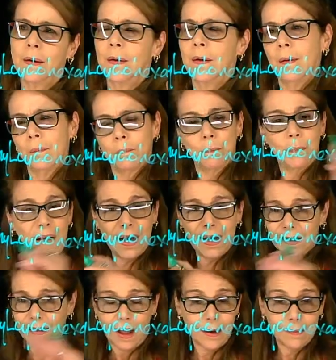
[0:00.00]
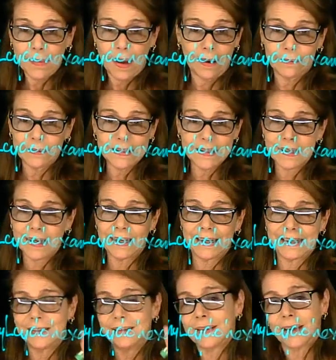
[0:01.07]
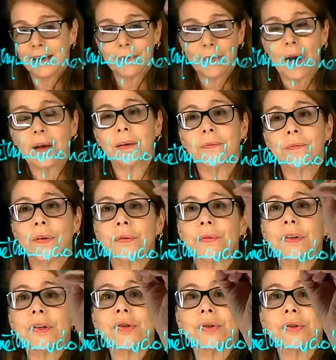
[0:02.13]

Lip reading: But I haven't said anything about configuration.